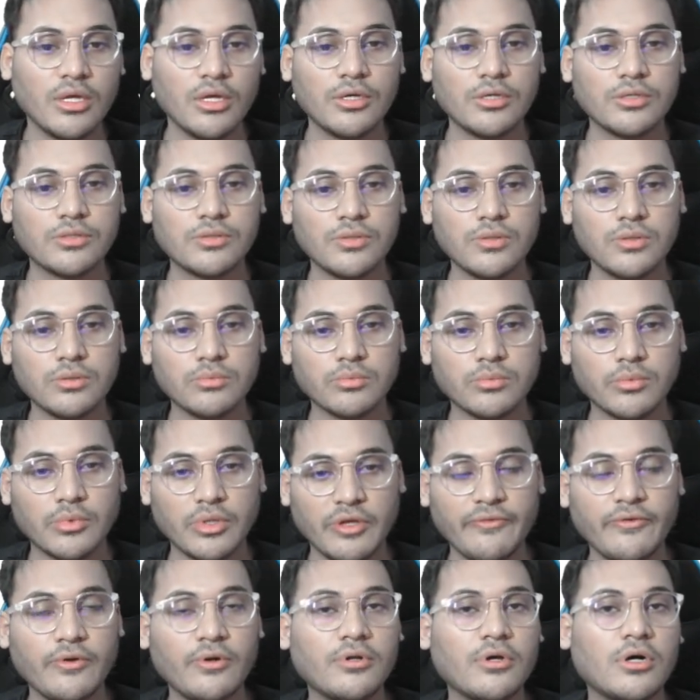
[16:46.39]
So
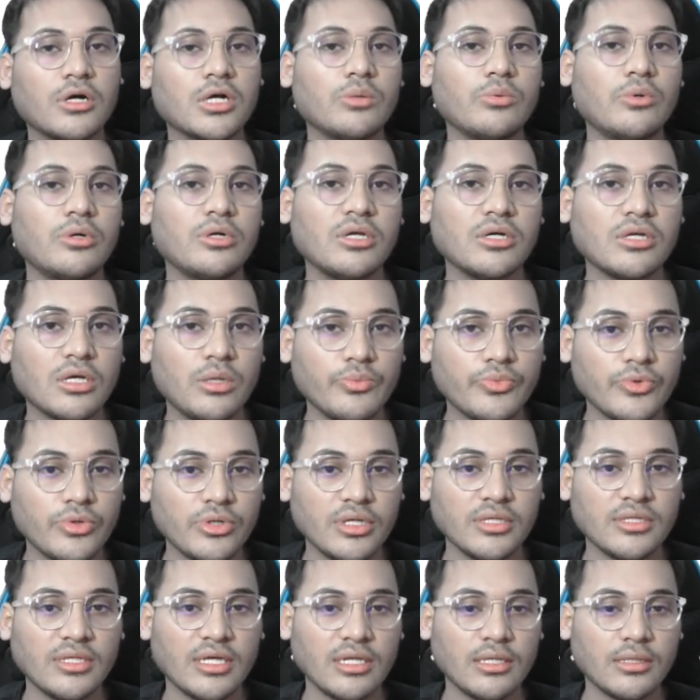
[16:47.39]
if you talk about a
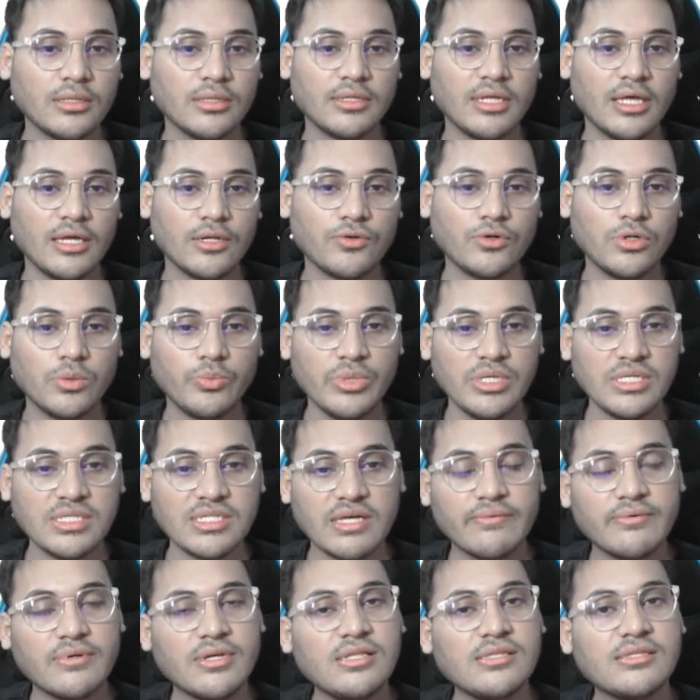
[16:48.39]
computer, then there could be
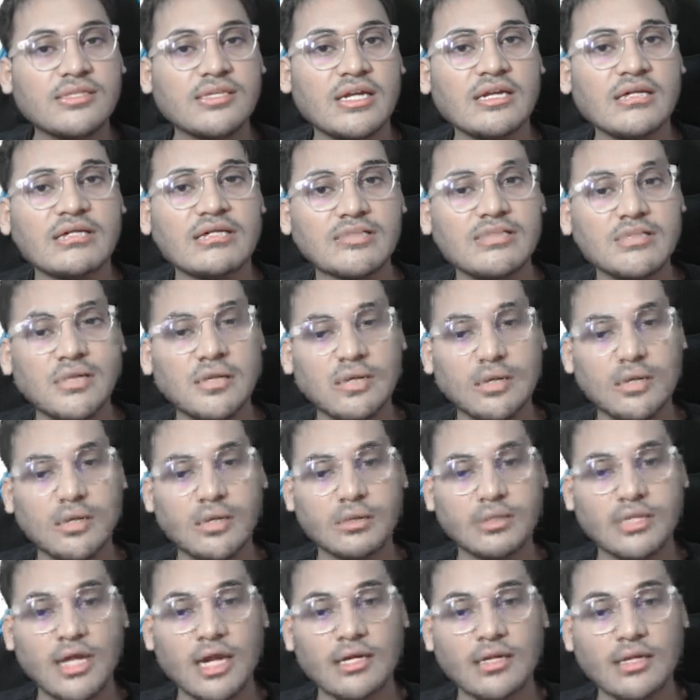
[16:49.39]
several threats
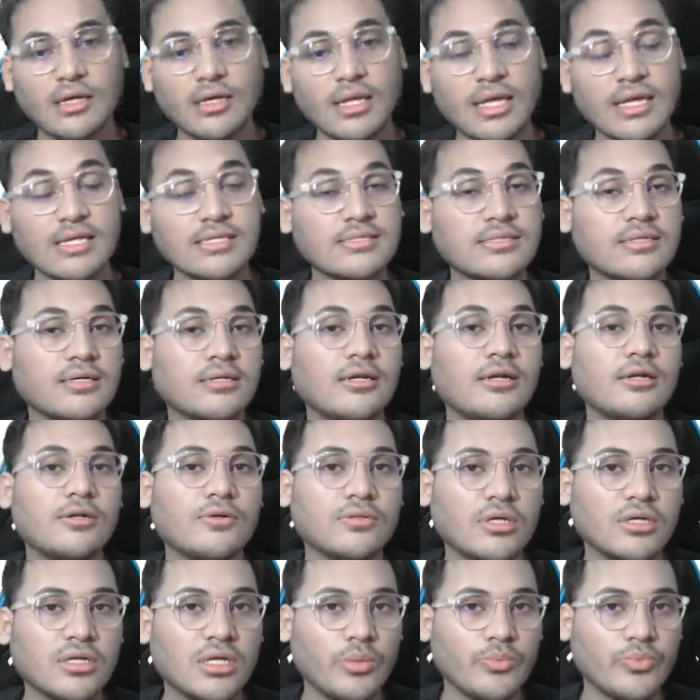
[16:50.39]
that are external to
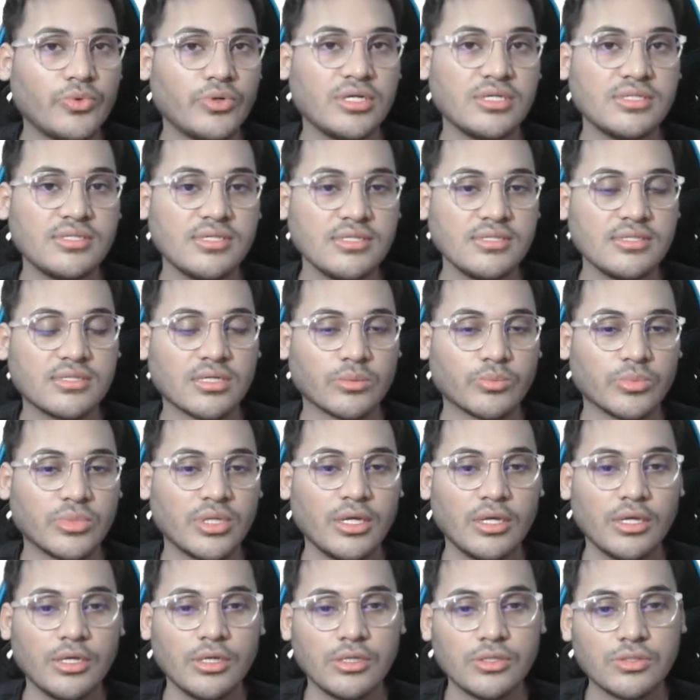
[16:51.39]
the computer system.
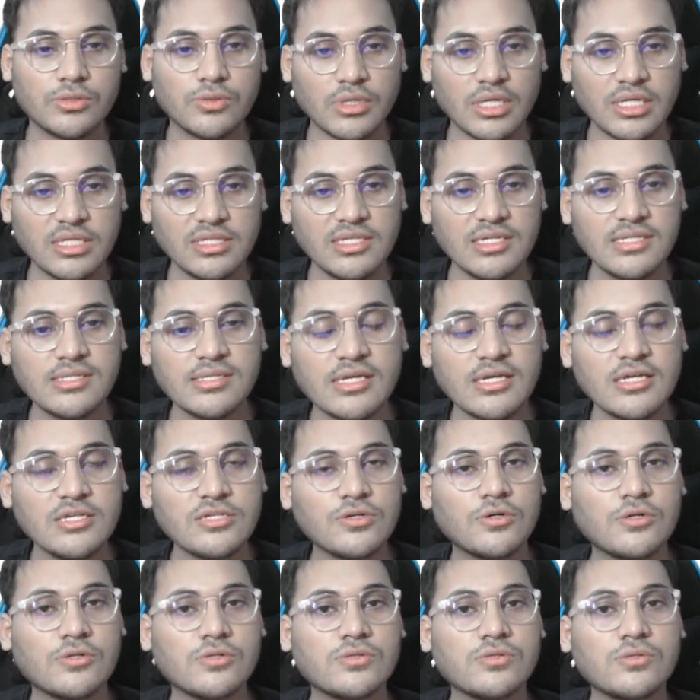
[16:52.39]
So in this case
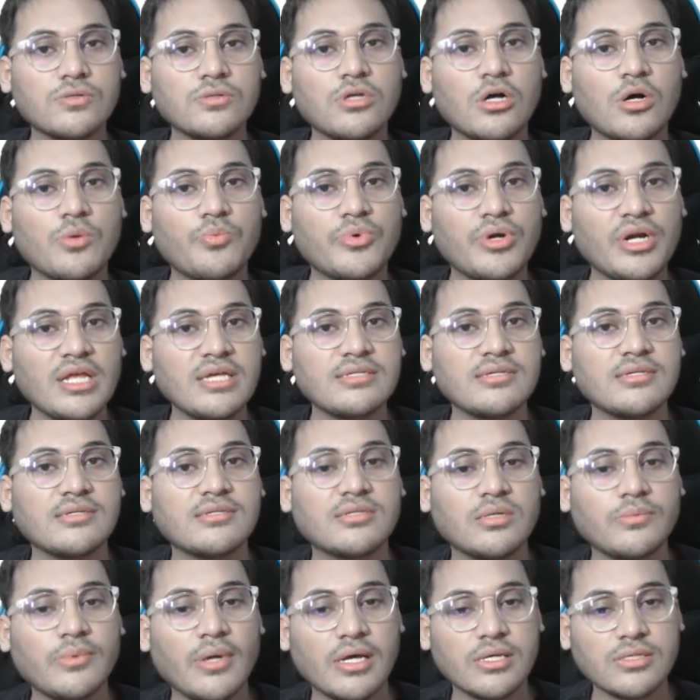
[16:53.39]
also, the operating
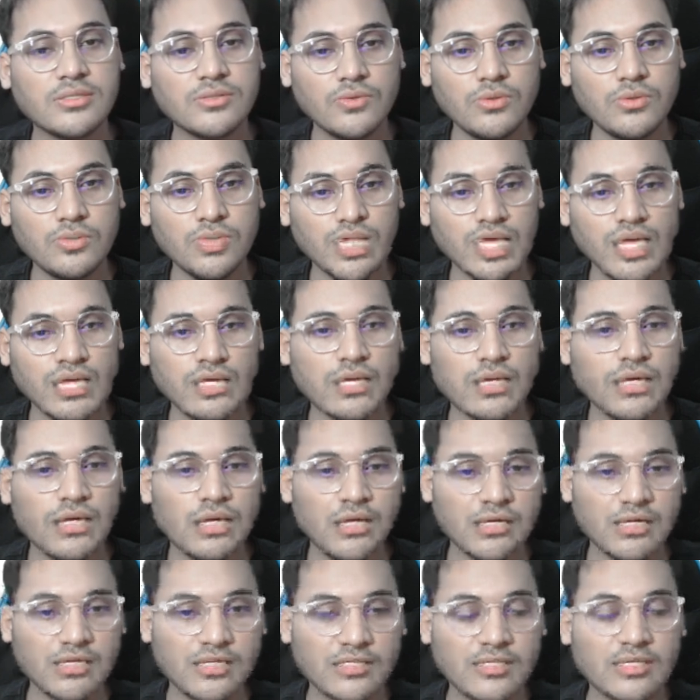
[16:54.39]
system has to take
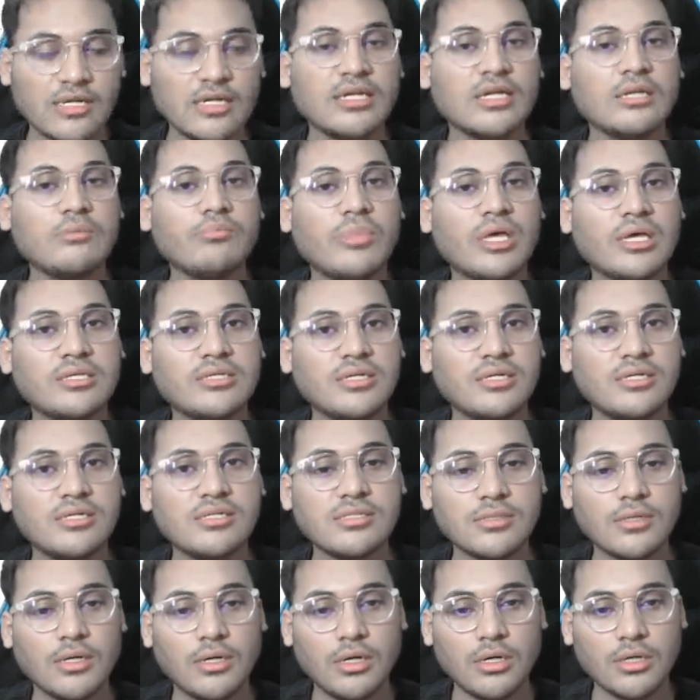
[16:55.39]
certain
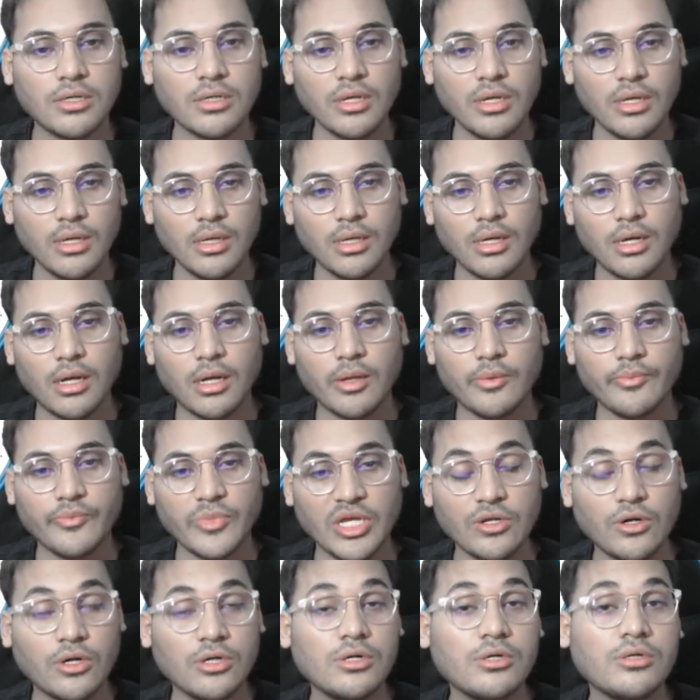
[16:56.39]
measures or
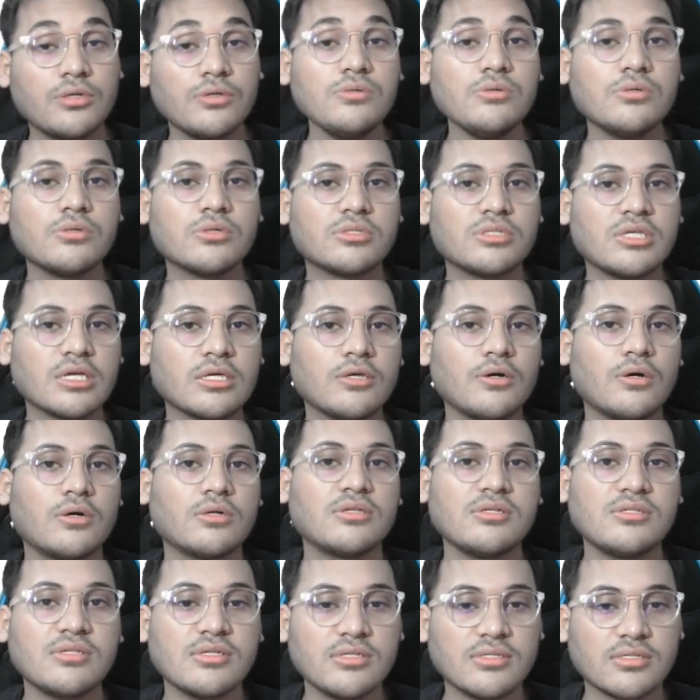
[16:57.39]
in order to secure
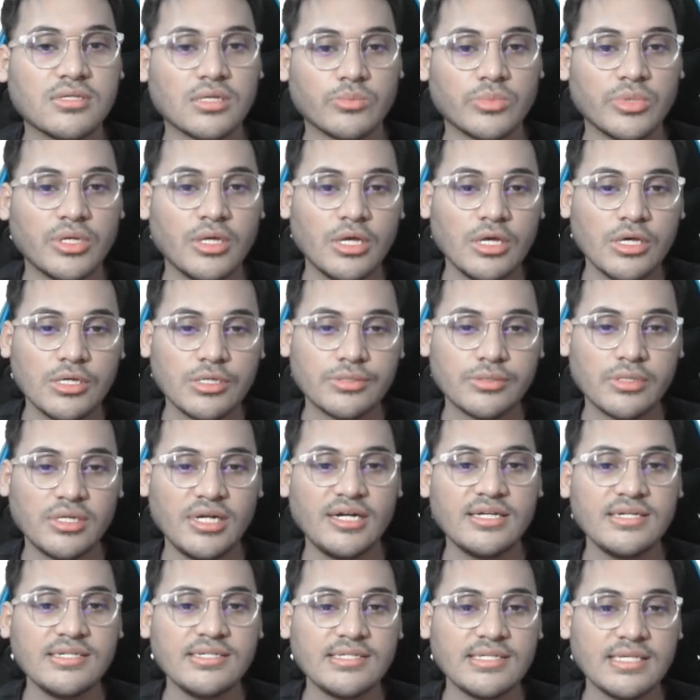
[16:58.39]
the system. So
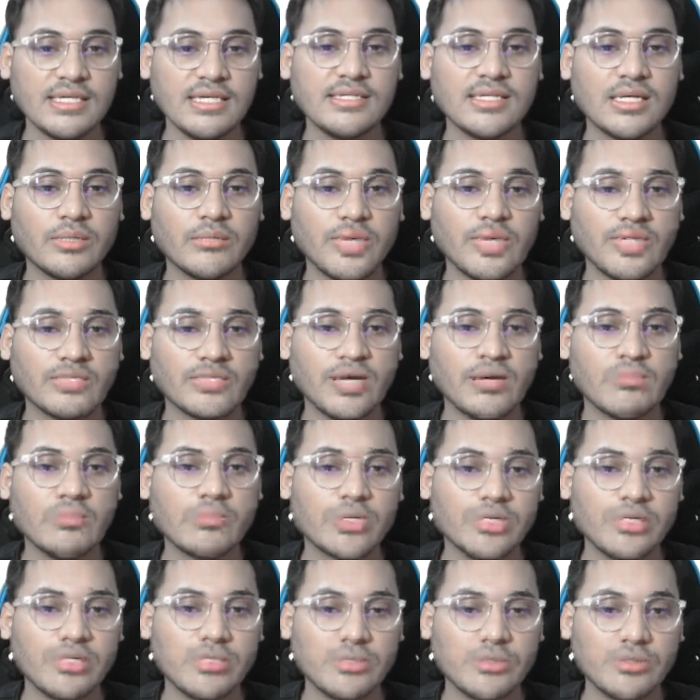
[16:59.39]
let us see some
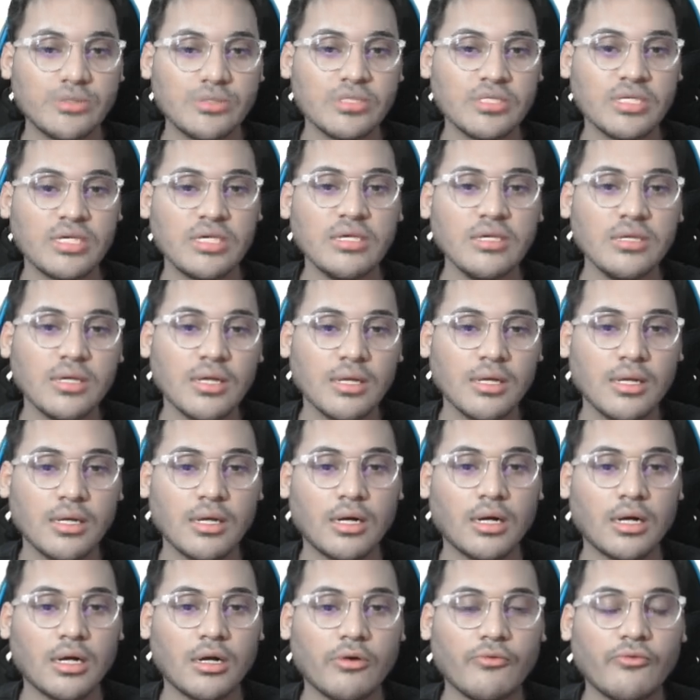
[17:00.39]
examples to see
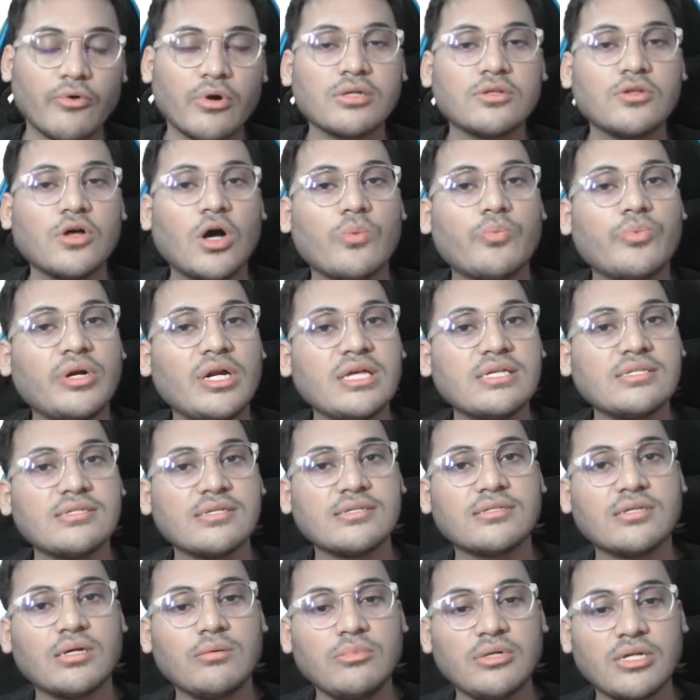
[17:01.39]
what the operating
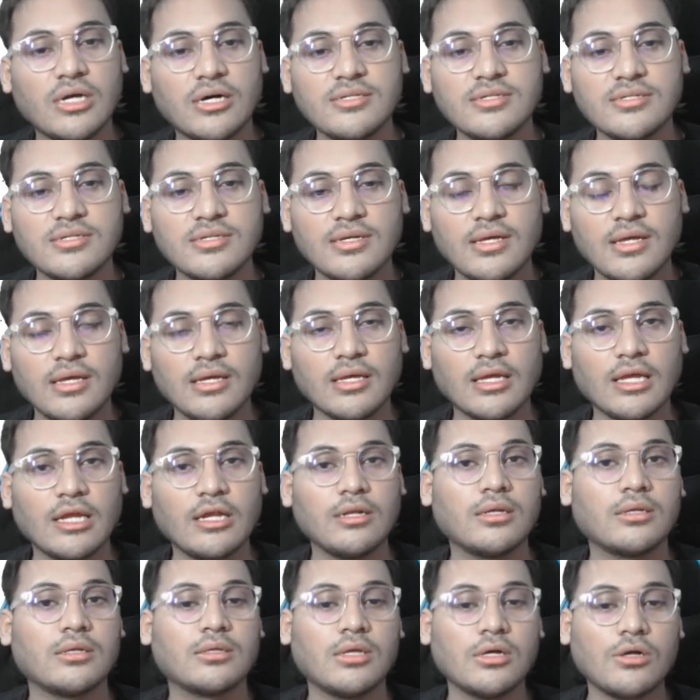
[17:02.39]
system does
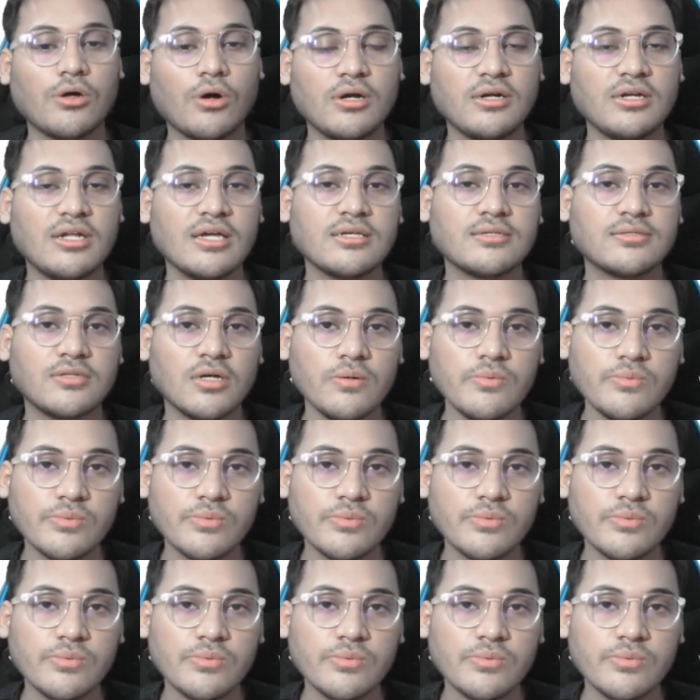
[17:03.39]
in the context of